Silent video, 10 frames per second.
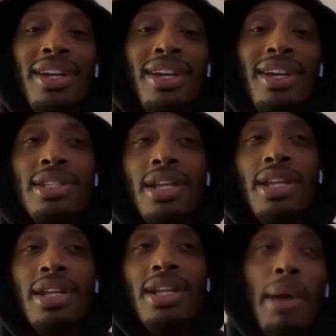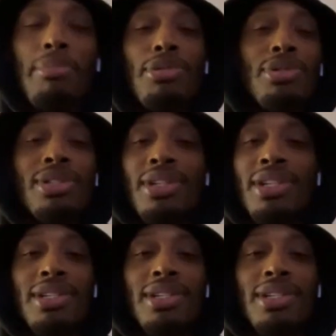And it's like, I'm used to
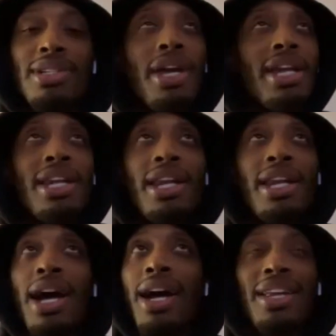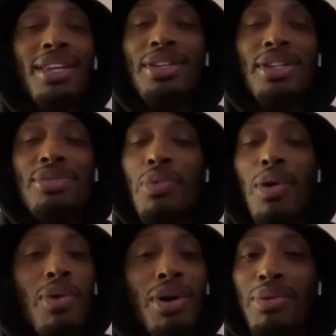this, man. You cannot, this
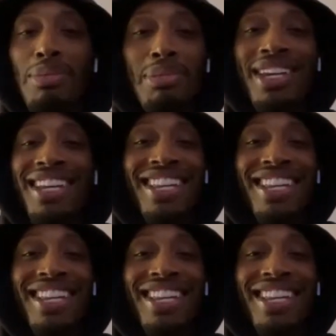won't work with me.